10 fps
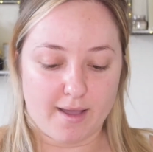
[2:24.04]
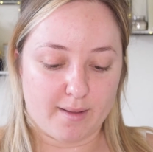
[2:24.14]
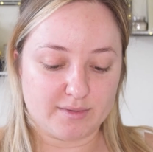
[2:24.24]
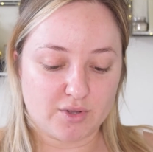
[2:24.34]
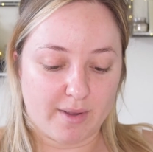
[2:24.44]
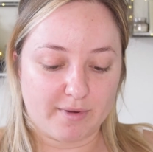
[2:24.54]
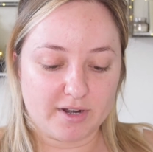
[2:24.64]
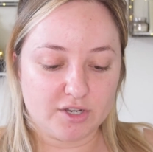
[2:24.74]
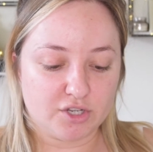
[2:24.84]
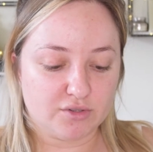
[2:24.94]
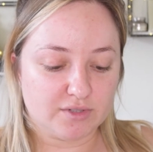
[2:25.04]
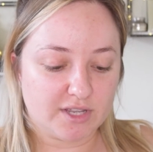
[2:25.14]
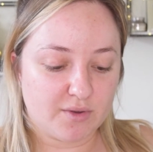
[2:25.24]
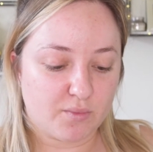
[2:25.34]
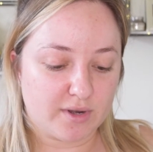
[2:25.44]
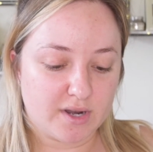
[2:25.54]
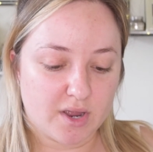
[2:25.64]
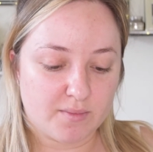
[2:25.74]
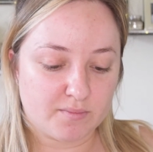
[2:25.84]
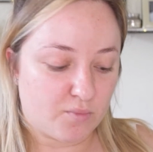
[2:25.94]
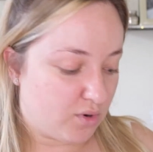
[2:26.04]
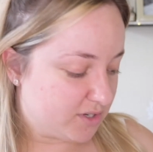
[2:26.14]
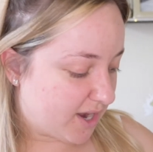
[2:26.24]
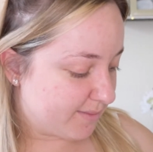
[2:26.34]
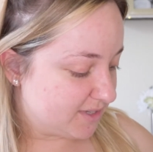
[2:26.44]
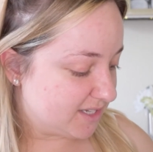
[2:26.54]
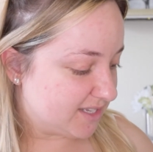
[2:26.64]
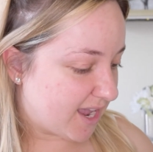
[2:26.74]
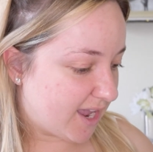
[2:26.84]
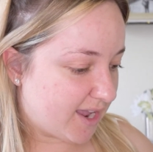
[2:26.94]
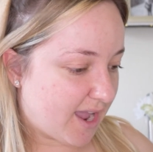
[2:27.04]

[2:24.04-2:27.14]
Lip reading: So I'm going to use it one more time today.